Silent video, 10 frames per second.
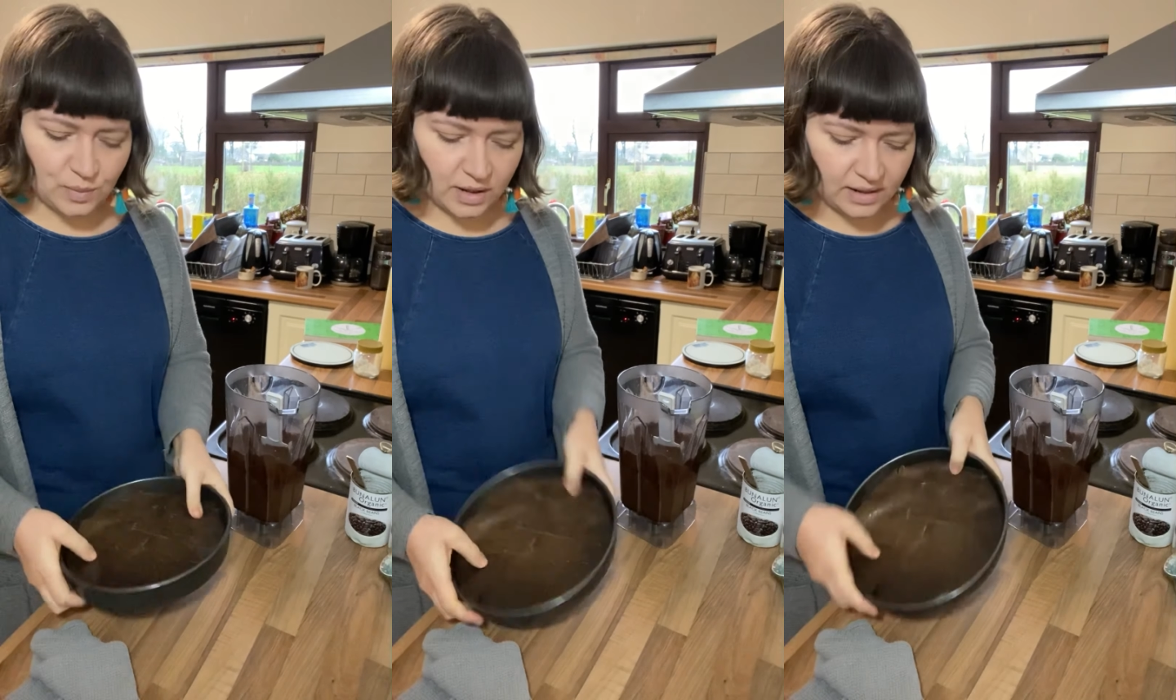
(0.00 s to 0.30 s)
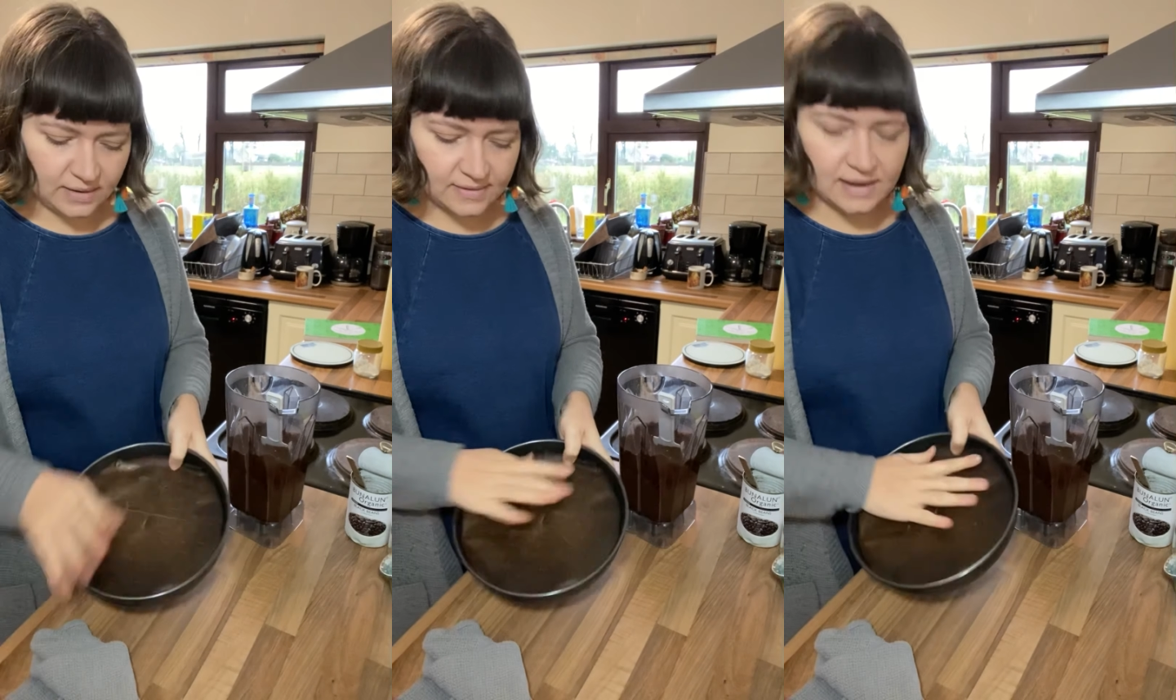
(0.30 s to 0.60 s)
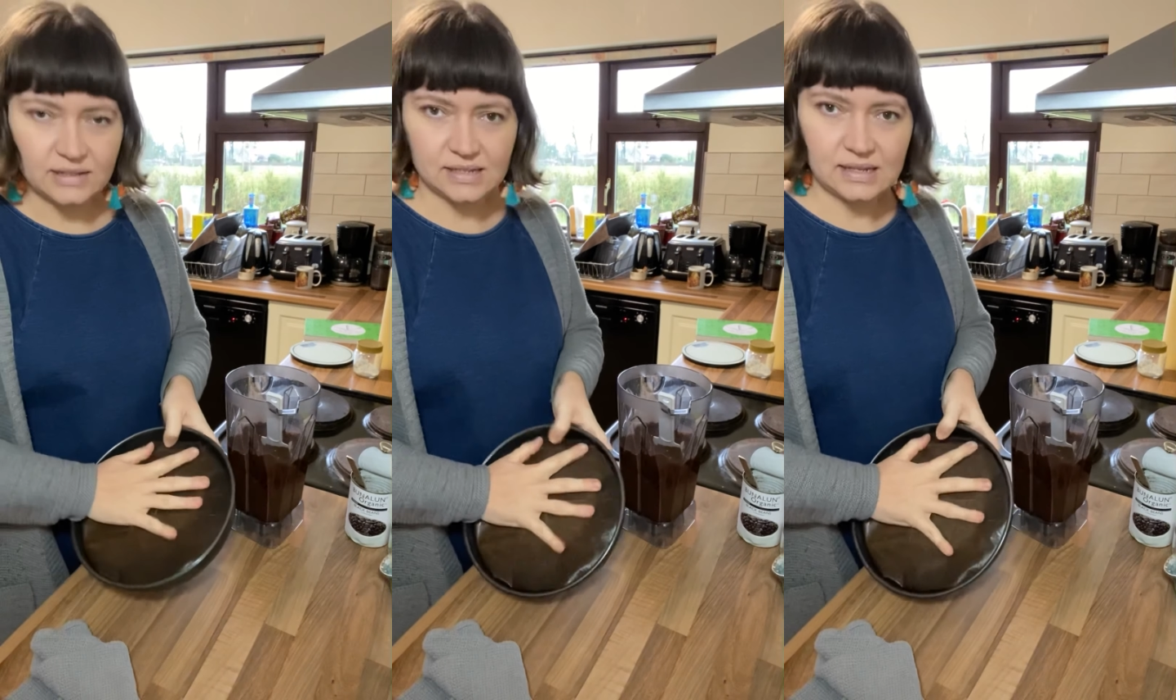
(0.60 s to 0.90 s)
ones
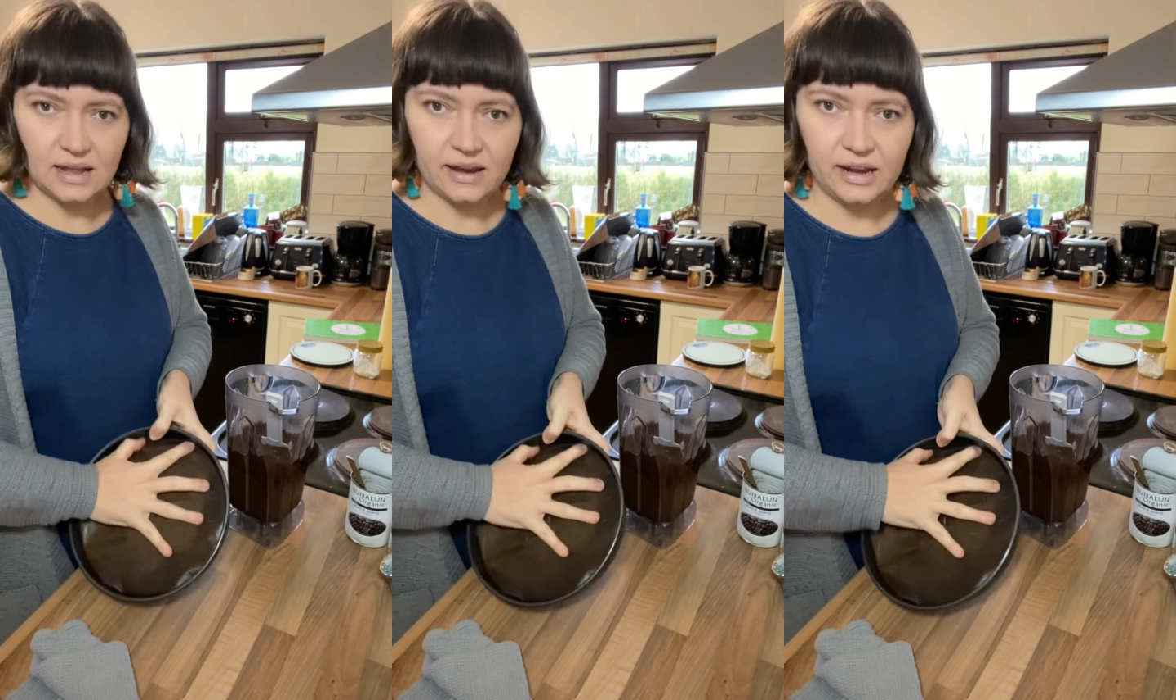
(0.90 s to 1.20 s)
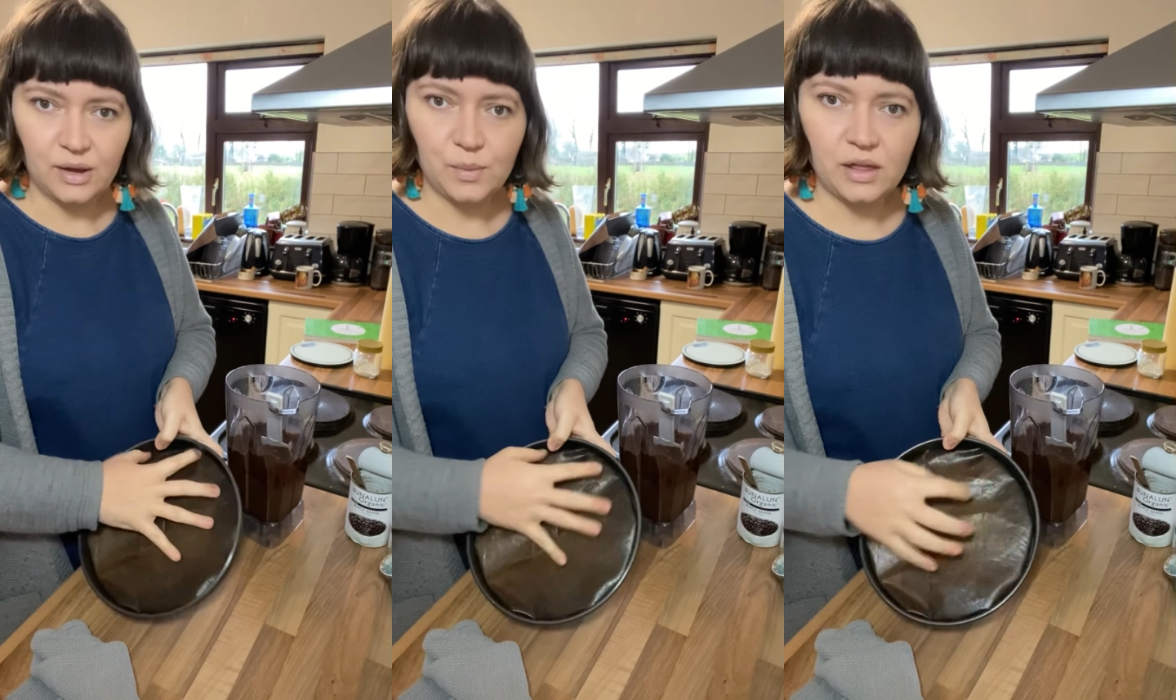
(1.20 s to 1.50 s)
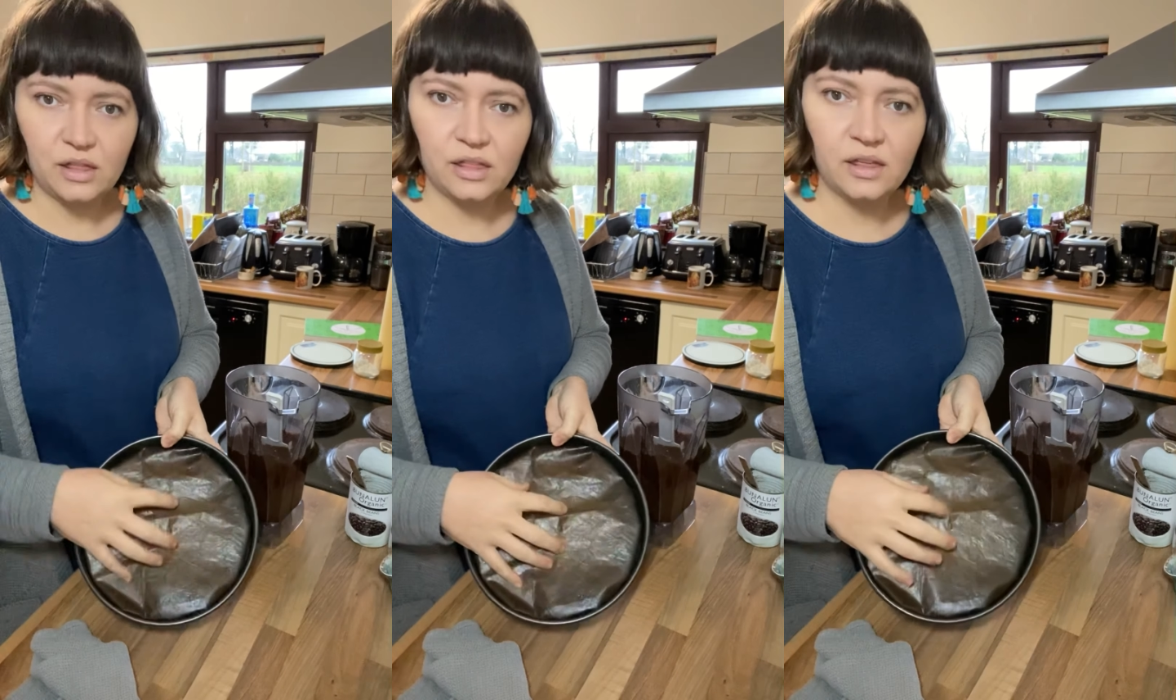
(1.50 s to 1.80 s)
and just line it
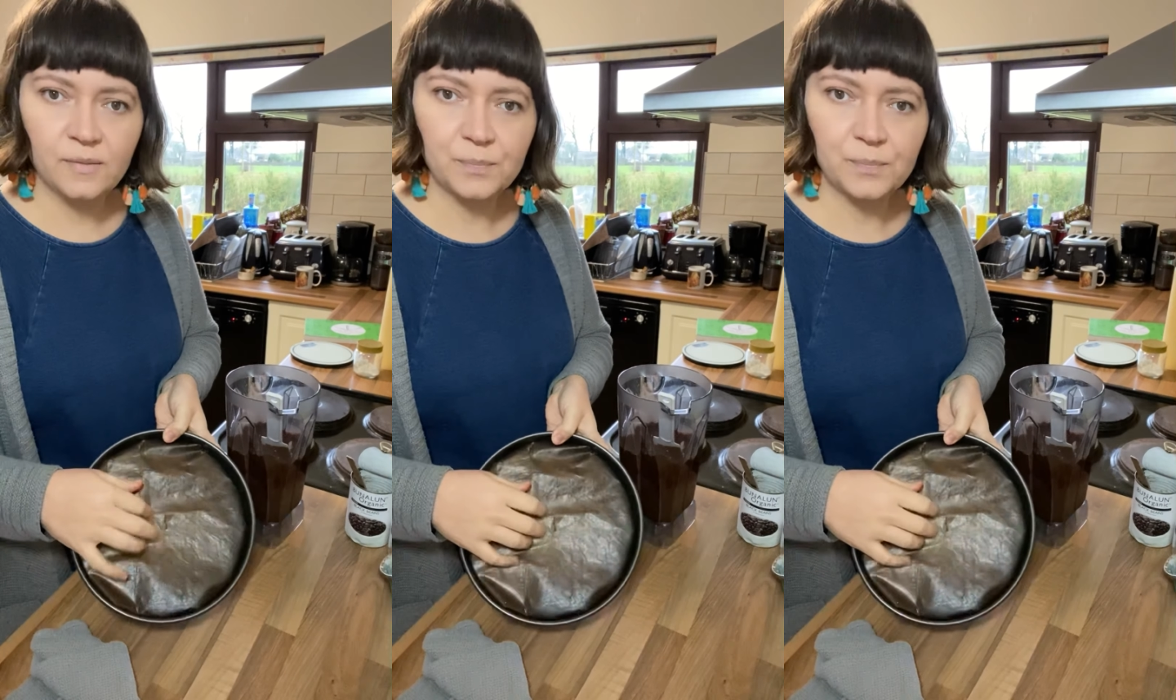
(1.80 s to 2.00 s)
with